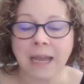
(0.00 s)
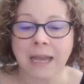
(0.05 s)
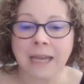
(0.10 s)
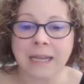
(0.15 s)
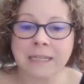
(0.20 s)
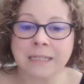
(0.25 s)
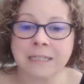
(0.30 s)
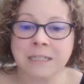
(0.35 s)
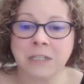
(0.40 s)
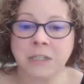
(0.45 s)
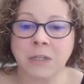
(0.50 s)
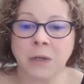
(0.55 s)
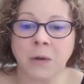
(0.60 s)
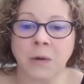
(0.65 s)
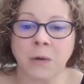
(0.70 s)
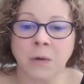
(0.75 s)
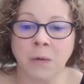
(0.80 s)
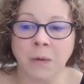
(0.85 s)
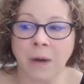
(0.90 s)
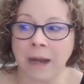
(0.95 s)
And
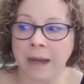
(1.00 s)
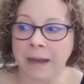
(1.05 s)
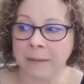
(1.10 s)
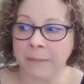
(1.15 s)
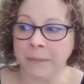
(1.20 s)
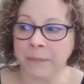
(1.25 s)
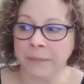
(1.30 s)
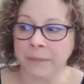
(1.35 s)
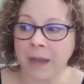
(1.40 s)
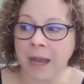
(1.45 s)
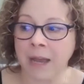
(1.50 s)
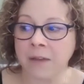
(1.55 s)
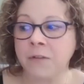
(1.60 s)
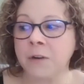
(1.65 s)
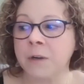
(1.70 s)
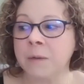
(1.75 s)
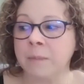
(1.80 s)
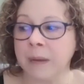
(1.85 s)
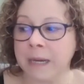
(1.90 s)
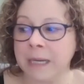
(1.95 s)
so I've
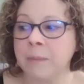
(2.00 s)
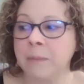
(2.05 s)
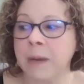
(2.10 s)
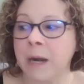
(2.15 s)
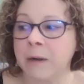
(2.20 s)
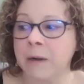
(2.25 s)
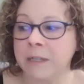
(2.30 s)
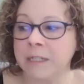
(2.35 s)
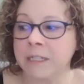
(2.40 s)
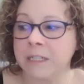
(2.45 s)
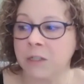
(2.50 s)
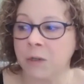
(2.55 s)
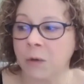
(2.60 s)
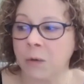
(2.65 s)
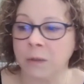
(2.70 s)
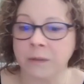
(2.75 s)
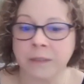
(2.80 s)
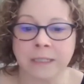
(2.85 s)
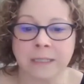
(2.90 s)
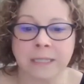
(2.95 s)
heard many parents
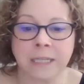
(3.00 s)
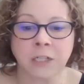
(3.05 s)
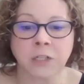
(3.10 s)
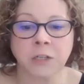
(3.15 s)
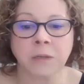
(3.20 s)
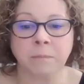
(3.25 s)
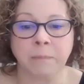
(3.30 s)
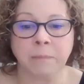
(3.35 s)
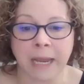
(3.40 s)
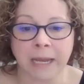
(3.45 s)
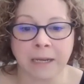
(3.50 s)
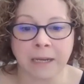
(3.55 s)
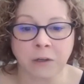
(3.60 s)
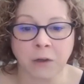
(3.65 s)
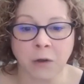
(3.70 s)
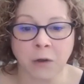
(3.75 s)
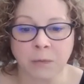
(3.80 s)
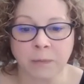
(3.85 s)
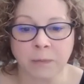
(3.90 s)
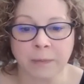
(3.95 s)
told that they should ban
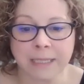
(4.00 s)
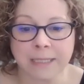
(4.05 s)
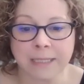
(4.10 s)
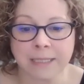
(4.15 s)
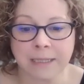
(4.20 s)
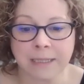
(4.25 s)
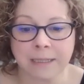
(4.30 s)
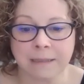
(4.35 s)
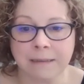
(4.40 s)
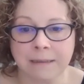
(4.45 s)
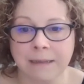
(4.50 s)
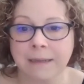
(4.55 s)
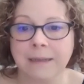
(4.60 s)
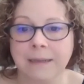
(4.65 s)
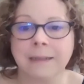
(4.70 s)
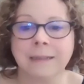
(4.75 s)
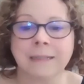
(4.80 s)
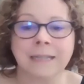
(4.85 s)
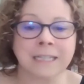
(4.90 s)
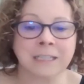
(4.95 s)
code mixing.
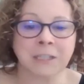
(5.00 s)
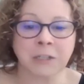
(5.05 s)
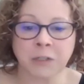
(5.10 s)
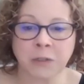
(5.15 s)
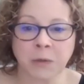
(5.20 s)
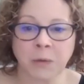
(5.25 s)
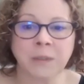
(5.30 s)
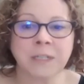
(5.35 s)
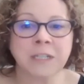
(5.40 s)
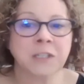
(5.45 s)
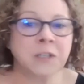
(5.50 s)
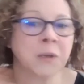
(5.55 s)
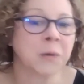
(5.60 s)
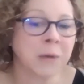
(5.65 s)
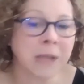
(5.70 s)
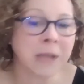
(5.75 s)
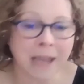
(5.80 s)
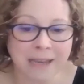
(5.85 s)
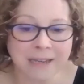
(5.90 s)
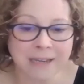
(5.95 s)
Like they're told it's
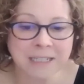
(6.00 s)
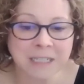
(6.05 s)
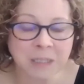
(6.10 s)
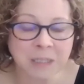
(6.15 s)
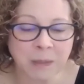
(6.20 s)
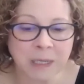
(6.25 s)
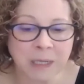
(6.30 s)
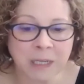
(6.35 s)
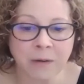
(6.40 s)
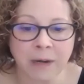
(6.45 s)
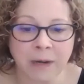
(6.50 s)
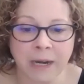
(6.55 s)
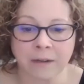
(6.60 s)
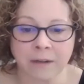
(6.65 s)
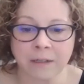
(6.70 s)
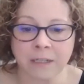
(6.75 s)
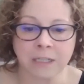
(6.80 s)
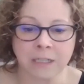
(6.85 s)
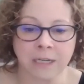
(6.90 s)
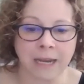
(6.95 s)
okay to speak your
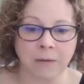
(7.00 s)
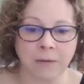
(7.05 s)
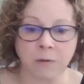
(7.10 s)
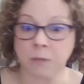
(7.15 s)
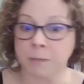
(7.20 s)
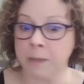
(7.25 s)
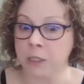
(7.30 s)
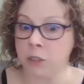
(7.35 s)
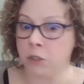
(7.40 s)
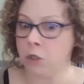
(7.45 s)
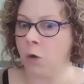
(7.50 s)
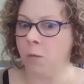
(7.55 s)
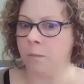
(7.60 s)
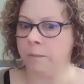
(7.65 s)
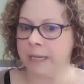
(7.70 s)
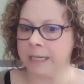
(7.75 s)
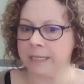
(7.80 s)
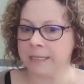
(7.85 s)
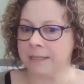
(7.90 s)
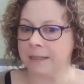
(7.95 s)
heritage language, but
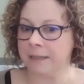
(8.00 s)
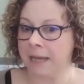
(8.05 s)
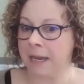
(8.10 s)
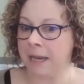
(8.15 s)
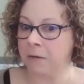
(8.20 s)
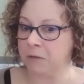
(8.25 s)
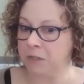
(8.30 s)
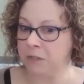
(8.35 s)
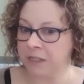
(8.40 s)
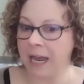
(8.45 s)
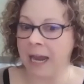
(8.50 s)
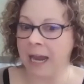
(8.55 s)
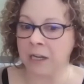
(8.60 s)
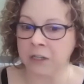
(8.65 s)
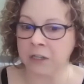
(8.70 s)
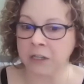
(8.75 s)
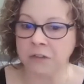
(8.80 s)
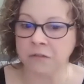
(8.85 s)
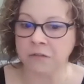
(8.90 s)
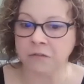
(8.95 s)
don't mix the language.
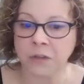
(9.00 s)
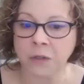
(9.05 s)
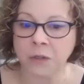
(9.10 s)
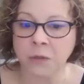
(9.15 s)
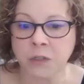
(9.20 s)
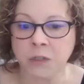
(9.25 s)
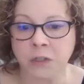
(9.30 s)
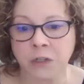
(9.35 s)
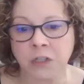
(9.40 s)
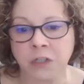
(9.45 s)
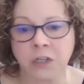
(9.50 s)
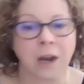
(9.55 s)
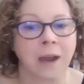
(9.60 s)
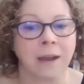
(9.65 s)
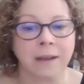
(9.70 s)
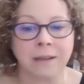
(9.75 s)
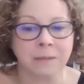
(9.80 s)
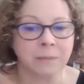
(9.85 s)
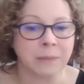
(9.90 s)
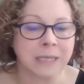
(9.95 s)
That'll confuse your
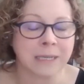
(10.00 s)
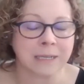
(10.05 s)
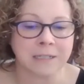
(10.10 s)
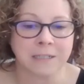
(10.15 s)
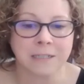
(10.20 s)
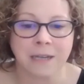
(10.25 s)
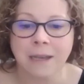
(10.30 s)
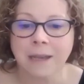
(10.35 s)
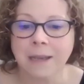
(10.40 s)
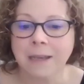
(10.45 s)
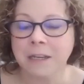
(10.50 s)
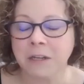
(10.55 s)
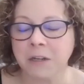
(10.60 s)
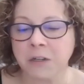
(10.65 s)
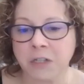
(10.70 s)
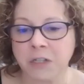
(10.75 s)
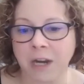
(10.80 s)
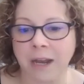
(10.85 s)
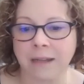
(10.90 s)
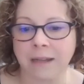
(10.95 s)
child because
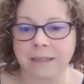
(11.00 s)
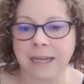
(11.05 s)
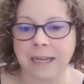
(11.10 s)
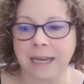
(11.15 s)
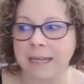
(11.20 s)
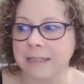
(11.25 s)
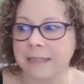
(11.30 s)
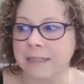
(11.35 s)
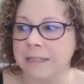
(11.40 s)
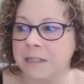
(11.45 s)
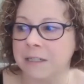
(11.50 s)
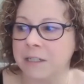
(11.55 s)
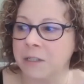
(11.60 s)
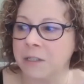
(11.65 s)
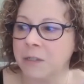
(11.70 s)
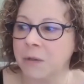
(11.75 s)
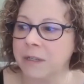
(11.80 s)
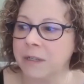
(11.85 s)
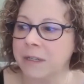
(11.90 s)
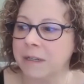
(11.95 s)
your child has a
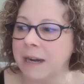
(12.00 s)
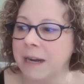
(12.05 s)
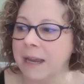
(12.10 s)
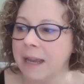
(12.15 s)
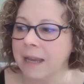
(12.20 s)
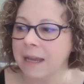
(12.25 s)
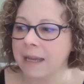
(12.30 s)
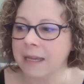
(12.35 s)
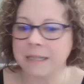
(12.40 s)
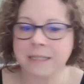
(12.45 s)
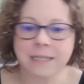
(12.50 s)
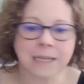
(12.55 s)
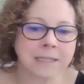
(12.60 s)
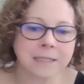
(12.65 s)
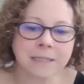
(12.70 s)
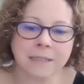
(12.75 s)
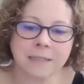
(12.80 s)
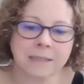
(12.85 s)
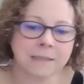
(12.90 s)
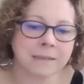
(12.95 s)
disorder. It
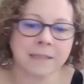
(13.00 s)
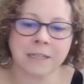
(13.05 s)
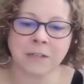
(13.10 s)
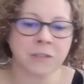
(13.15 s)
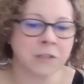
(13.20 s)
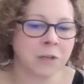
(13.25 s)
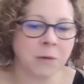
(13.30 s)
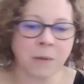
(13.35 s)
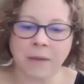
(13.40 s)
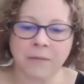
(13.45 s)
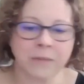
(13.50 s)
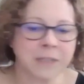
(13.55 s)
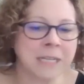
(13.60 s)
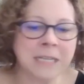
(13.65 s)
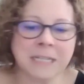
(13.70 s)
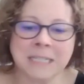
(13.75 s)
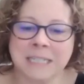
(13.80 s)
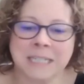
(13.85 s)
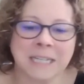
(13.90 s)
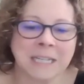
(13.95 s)
doesn't, there's no
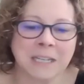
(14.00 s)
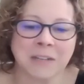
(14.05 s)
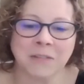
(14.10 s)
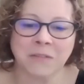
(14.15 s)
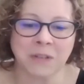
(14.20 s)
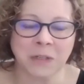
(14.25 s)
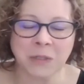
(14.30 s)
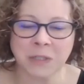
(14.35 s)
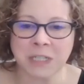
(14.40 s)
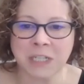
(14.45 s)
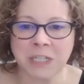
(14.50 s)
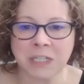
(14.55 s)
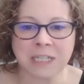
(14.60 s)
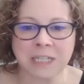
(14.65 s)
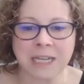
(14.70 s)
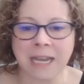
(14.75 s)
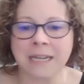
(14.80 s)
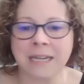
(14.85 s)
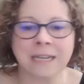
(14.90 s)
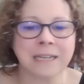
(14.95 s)
evidence it
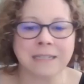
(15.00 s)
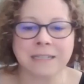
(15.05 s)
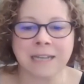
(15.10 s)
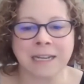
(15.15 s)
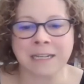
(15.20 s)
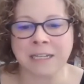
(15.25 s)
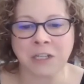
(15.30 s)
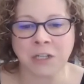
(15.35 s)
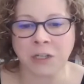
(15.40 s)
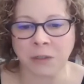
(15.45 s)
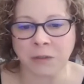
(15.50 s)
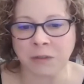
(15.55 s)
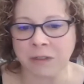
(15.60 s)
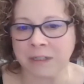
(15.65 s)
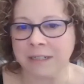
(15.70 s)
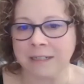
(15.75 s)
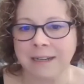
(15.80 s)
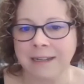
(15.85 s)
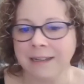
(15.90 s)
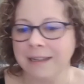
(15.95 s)
confuses any
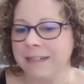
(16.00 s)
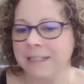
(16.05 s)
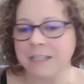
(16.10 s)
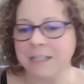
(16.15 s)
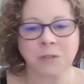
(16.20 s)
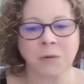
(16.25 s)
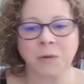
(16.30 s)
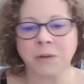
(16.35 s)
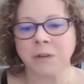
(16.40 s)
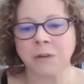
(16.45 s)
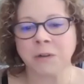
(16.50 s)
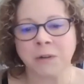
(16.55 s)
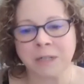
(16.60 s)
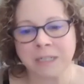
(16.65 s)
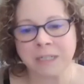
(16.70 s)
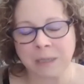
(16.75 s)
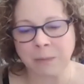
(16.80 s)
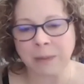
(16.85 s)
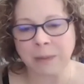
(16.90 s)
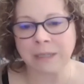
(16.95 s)
children. Disorder are
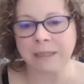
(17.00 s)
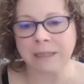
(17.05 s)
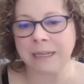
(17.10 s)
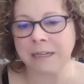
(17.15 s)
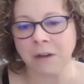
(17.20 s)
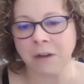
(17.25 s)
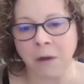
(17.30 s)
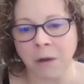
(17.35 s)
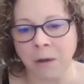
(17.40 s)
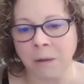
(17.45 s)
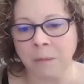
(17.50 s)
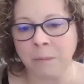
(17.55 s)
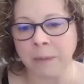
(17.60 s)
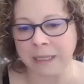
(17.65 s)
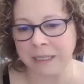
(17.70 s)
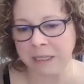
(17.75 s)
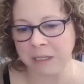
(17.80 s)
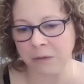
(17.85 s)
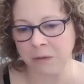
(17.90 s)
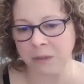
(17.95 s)
typically in all
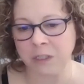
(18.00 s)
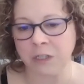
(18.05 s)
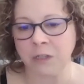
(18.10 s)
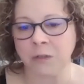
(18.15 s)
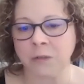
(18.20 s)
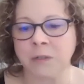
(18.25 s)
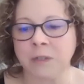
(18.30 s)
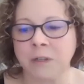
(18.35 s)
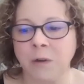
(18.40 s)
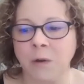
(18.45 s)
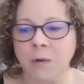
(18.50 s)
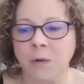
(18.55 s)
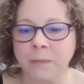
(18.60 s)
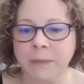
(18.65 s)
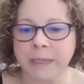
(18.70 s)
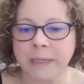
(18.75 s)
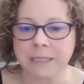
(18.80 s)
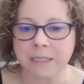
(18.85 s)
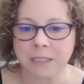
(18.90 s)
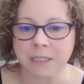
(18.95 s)
bilingual children code
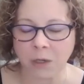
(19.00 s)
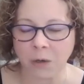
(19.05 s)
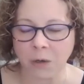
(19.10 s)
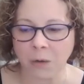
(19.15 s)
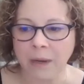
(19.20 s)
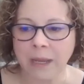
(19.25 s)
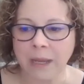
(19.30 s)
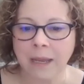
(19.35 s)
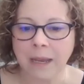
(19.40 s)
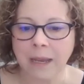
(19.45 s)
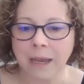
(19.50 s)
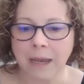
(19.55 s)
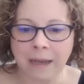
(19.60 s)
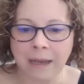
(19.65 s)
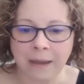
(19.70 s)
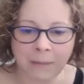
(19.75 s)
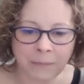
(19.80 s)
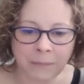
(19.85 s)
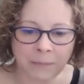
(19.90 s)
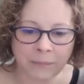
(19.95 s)
mix. So
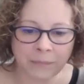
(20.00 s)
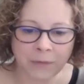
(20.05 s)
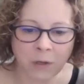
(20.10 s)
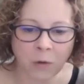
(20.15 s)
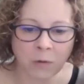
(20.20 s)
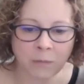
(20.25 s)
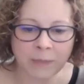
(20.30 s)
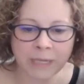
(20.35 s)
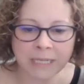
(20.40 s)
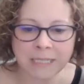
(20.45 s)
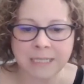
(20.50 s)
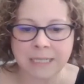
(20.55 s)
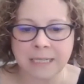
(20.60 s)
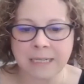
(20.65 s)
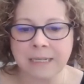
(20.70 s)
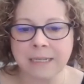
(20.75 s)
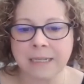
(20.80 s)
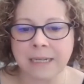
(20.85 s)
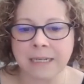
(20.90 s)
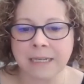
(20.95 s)
code
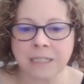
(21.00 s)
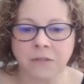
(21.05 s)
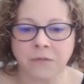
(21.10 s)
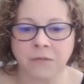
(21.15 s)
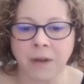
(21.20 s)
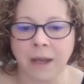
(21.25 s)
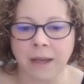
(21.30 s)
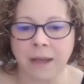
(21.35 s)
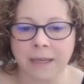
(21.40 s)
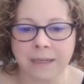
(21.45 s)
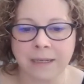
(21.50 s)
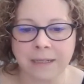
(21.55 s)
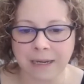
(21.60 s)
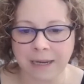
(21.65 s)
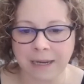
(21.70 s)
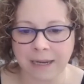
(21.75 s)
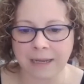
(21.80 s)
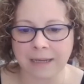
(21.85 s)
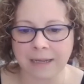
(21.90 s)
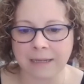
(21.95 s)
mixing is fine,
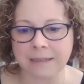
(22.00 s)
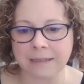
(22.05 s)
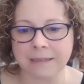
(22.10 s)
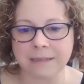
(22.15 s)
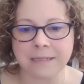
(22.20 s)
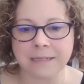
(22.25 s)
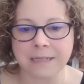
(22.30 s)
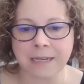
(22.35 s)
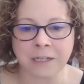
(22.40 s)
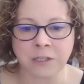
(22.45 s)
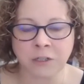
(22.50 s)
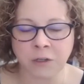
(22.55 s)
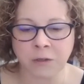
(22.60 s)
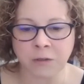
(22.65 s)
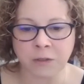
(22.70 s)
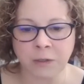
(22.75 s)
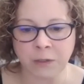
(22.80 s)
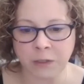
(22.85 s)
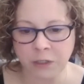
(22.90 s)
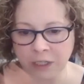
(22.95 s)
and
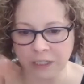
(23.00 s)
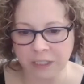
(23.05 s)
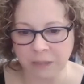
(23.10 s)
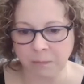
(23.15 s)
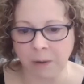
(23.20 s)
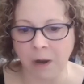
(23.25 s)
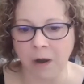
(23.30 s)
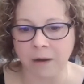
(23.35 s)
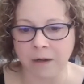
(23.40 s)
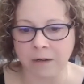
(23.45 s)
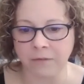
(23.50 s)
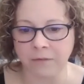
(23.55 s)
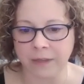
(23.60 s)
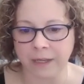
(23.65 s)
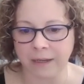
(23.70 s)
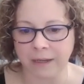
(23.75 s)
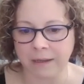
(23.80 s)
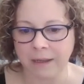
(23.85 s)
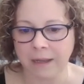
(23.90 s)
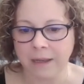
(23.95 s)
should be just part of
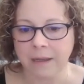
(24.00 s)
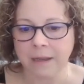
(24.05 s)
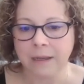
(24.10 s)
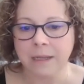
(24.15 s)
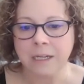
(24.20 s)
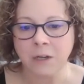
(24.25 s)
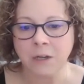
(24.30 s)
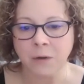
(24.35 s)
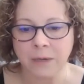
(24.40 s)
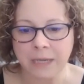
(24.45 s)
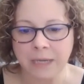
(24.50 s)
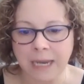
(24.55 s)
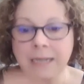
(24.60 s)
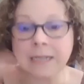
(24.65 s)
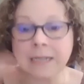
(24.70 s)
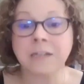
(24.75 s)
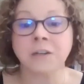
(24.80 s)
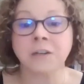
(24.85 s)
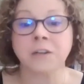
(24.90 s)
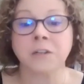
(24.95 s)
the,
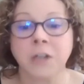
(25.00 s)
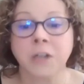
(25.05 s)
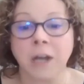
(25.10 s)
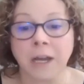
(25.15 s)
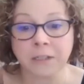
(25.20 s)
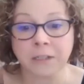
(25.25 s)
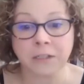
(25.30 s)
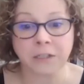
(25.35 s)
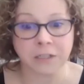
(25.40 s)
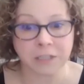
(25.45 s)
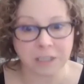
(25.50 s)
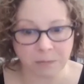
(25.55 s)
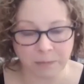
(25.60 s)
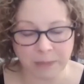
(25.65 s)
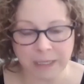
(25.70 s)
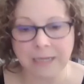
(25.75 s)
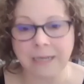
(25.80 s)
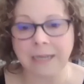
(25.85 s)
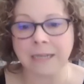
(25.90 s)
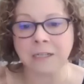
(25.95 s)
getting your child to
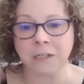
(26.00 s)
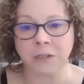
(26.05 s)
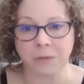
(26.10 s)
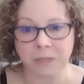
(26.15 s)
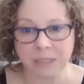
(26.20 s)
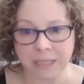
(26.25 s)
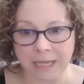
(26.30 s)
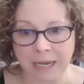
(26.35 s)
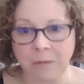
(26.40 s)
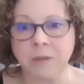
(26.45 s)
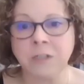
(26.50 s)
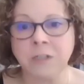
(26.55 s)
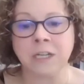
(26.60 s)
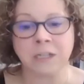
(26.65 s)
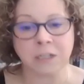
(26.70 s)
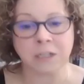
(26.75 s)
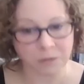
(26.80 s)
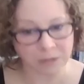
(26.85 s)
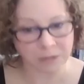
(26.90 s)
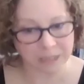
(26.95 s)
speak and use language
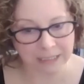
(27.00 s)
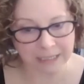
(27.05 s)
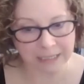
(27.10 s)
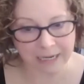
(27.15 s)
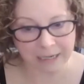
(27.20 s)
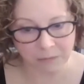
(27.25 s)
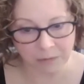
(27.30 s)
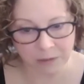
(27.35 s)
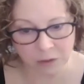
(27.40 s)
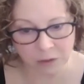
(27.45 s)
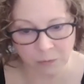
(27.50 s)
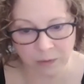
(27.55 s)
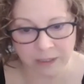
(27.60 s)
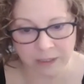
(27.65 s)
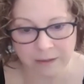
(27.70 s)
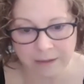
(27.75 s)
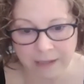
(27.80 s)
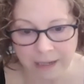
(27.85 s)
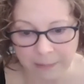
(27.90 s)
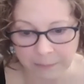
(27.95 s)
and using language
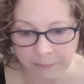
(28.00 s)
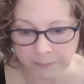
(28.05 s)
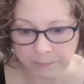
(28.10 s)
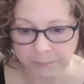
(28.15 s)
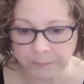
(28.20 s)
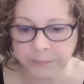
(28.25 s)
with them.